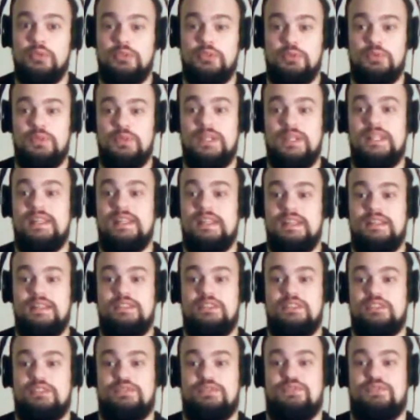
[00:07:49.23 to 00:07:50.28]
which
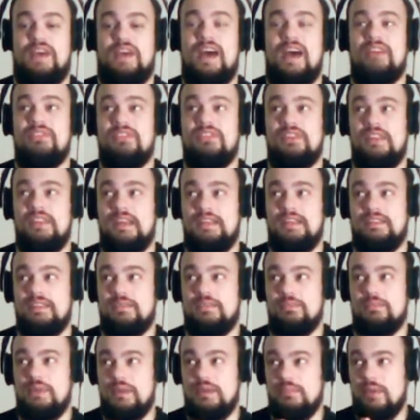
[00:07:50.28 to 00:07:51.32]
really just
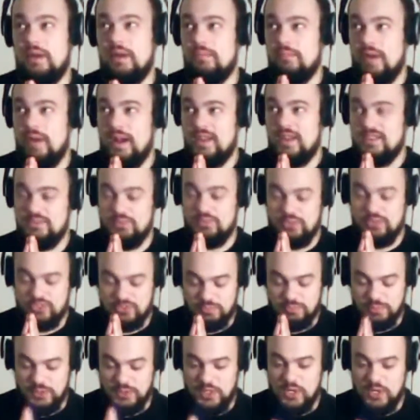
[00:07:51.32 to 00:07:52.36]
fascinated me. My mind
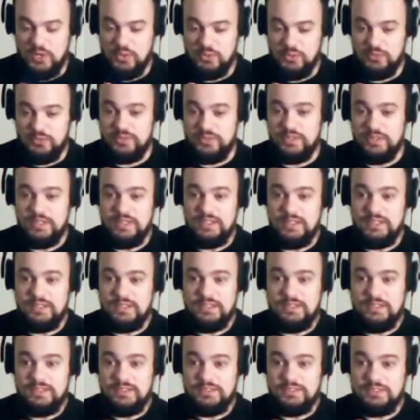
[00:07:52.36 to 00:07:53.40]
was blown.
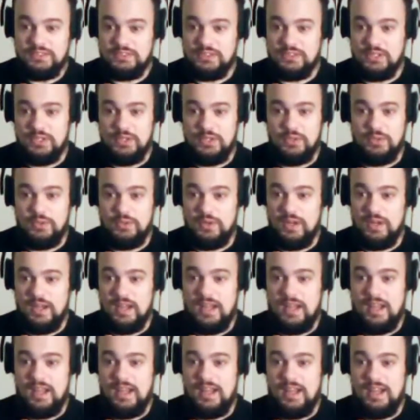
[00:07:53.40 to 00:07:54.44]

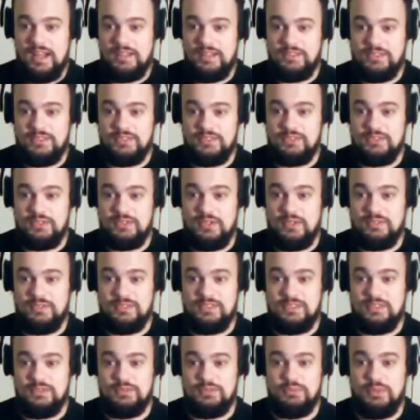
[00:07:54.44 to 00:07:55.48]
So I just
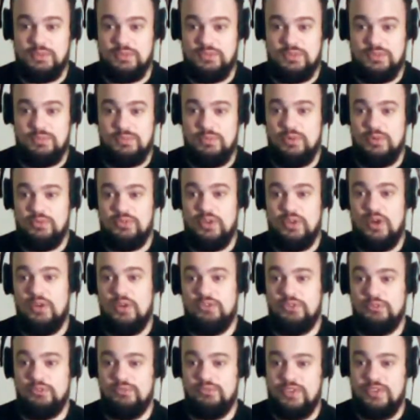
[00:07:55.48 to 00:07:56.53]
thought this was the most
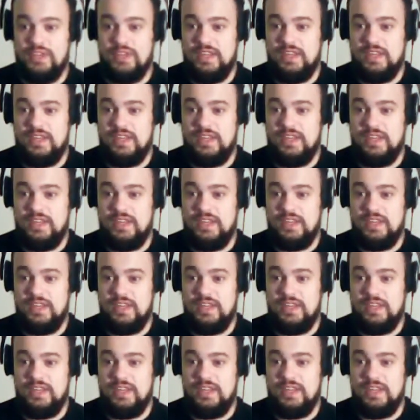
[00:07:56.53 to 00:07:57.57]
awesome thing ever, because
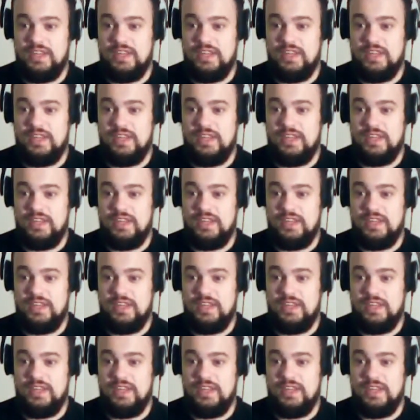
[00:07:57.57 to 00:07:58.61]
I rarely
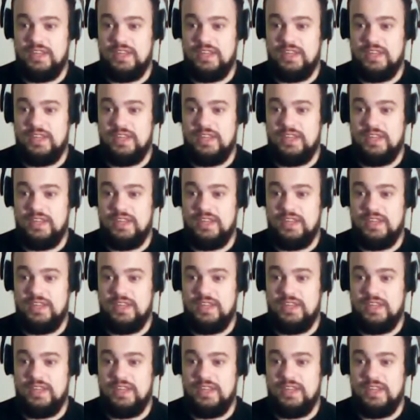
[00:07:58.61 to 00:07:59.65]
even like new
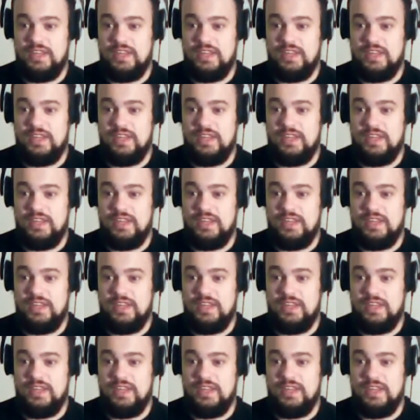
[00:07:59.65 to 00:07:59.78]
music.